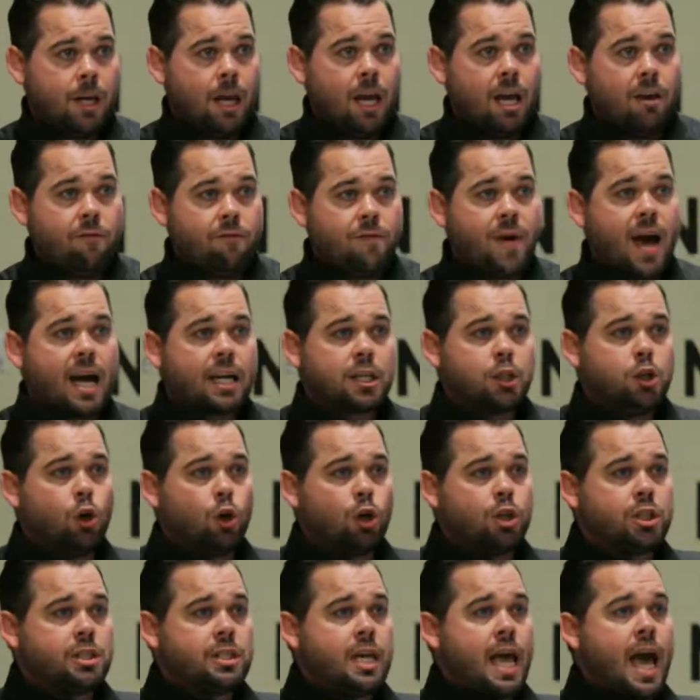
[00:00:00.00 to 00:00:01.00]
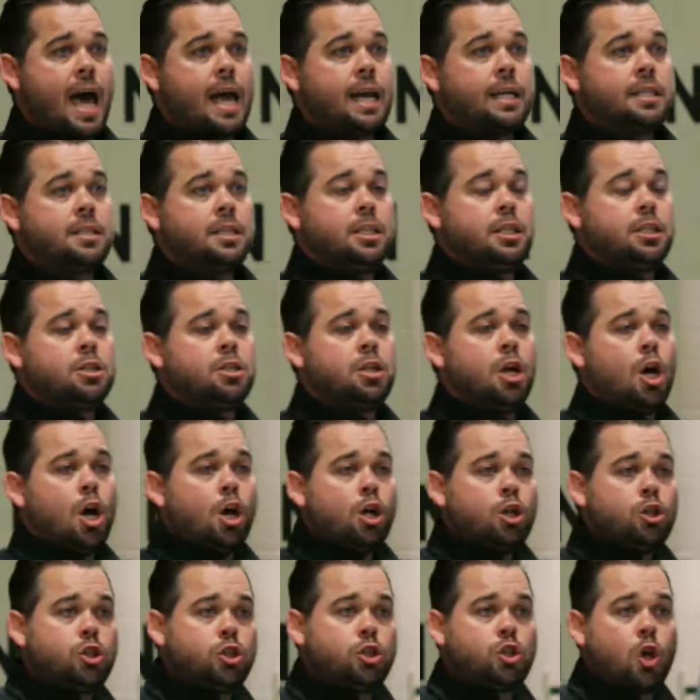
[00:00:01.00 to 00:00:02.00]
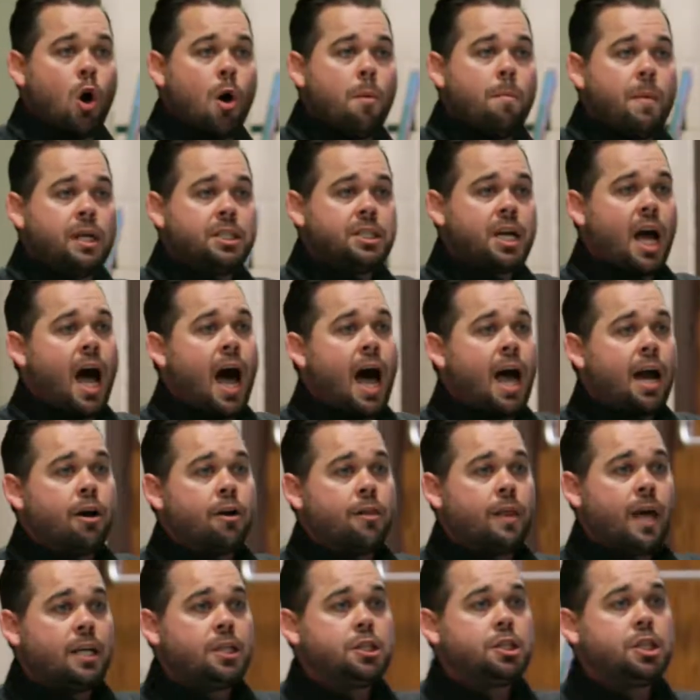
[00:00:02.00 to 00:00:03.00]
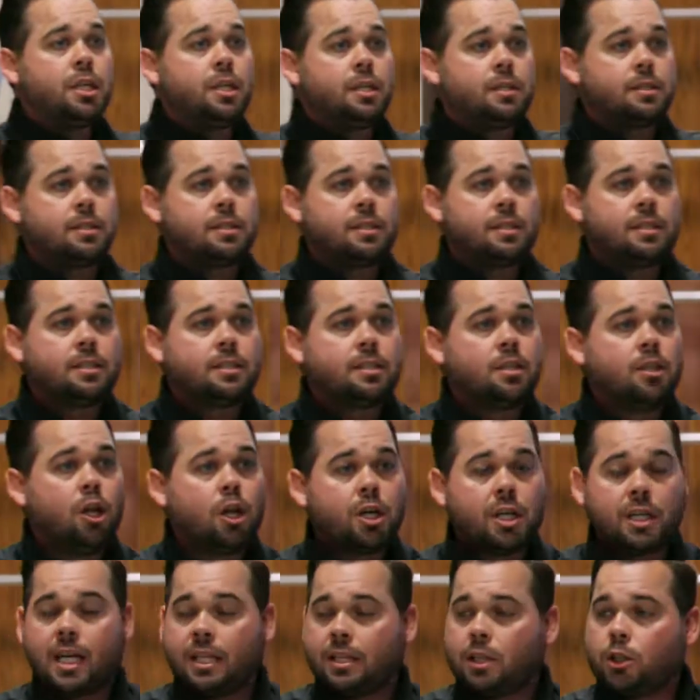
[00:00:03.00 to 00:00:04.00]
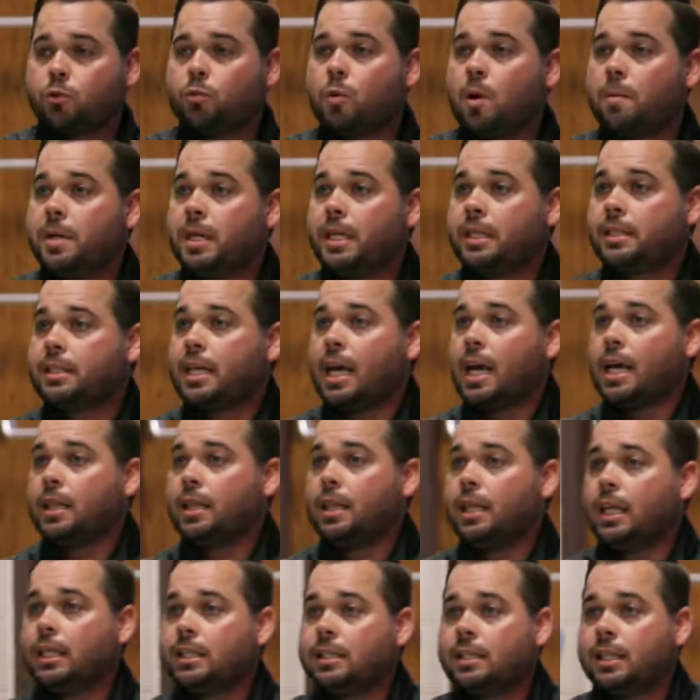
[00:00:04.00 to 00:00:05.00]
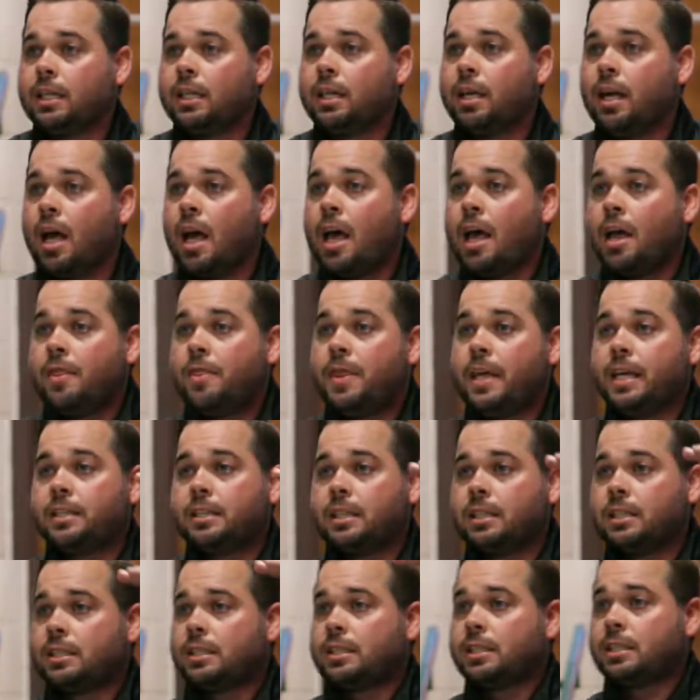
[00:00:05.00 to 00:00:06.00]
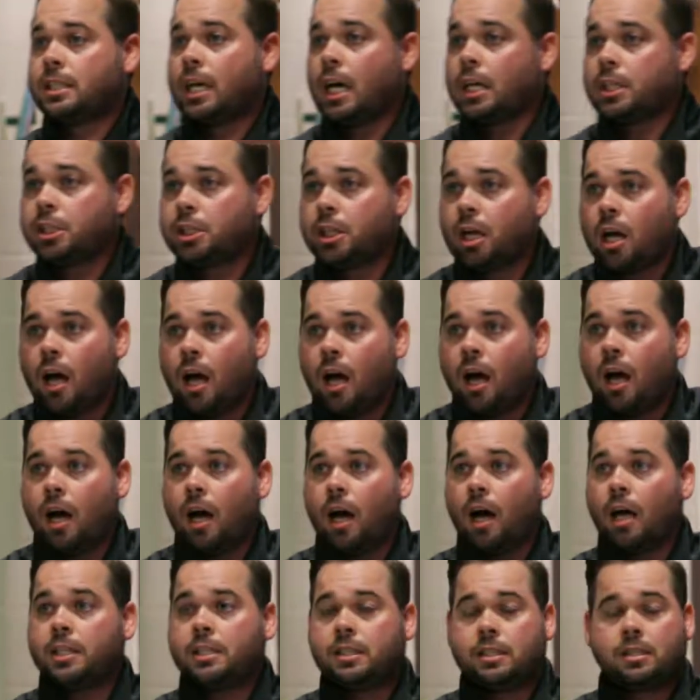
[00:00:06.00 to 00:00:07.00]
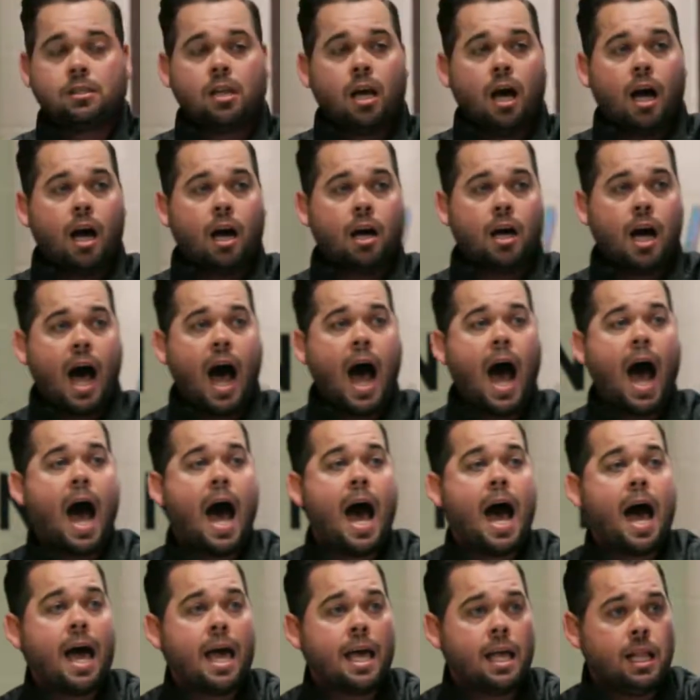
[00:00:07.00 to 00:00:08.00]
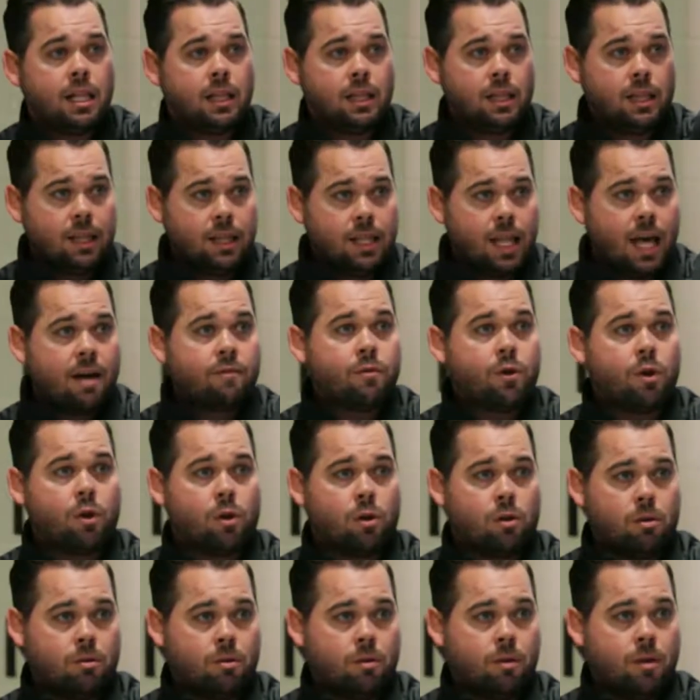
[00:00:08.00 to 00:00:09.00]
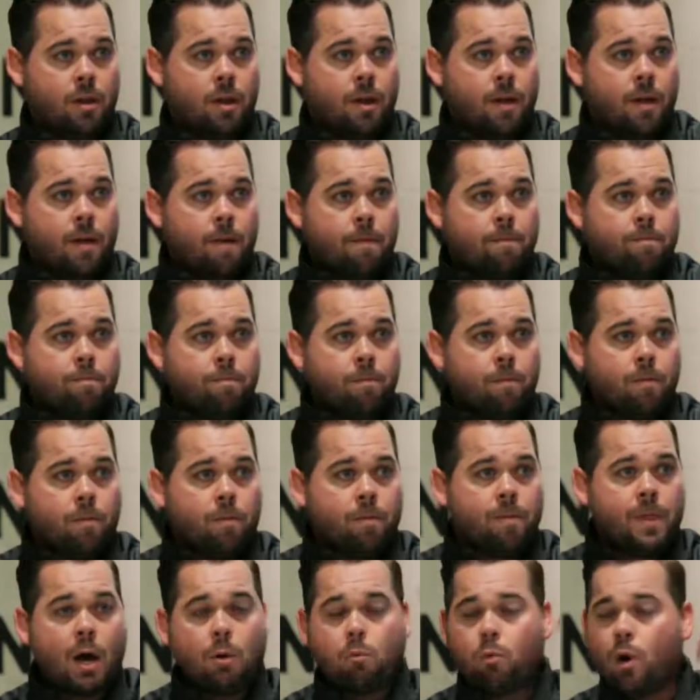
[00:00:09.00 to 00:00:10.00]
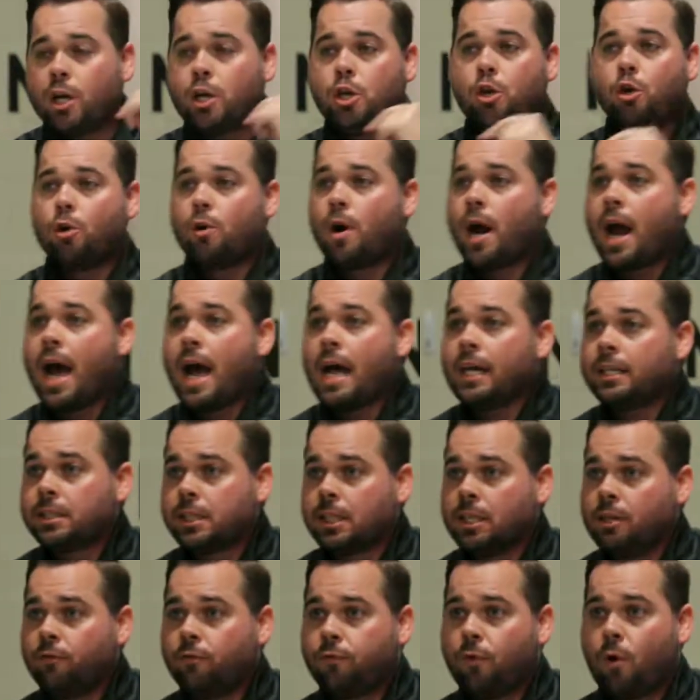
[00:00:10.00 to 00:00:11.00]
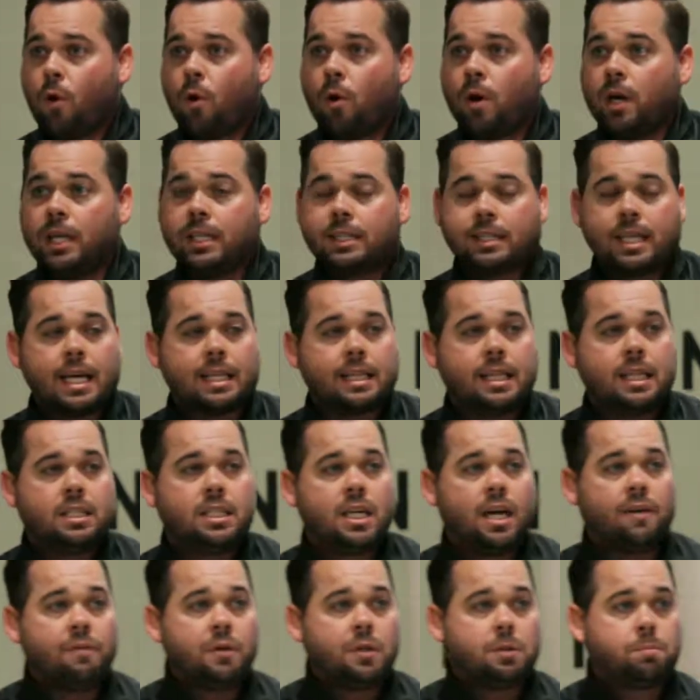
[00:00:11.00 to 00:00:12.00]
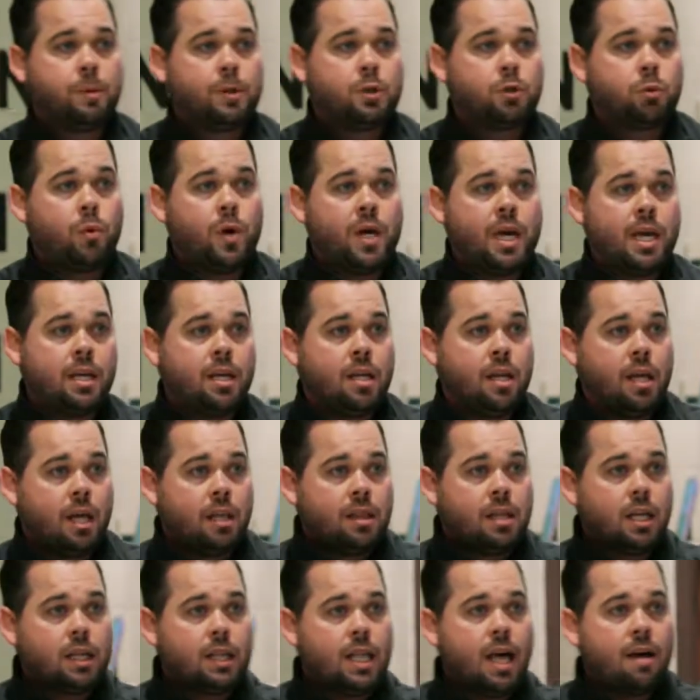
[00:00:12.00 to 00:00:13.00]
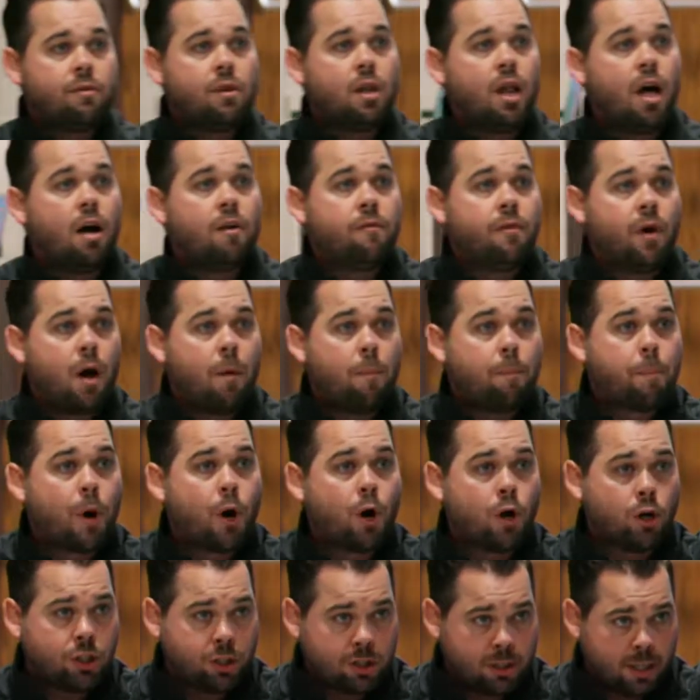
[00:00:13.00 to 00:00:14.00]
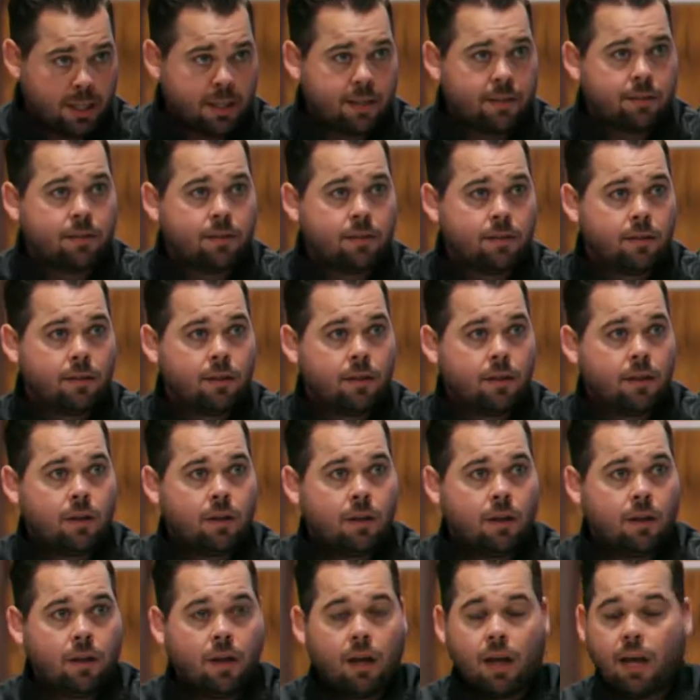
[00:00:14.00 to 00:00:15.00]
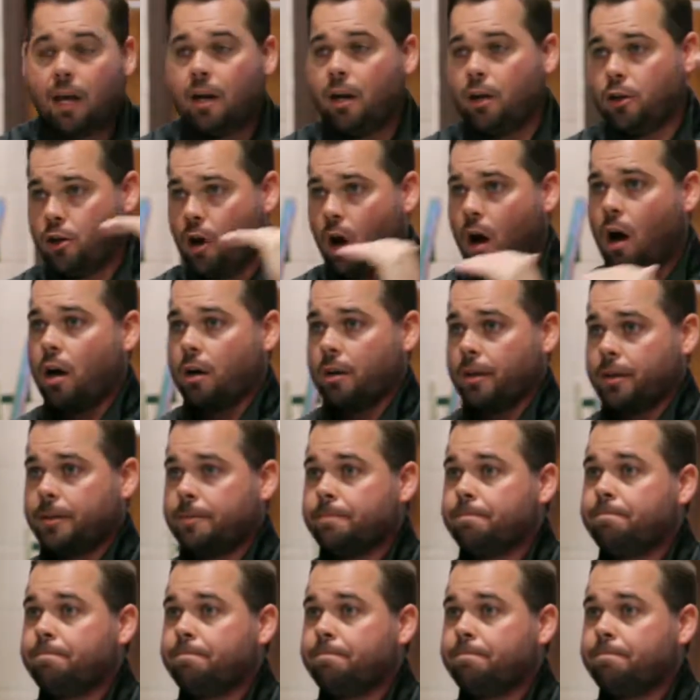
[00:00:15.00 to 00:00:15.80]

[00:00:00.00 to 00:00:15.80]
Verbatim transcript: In fact, your status is so much higher that Jesus is looking at this woman. He's saying, listen, this is such a, a high level that what you're asking for is like the difference between the level of a person and a dog.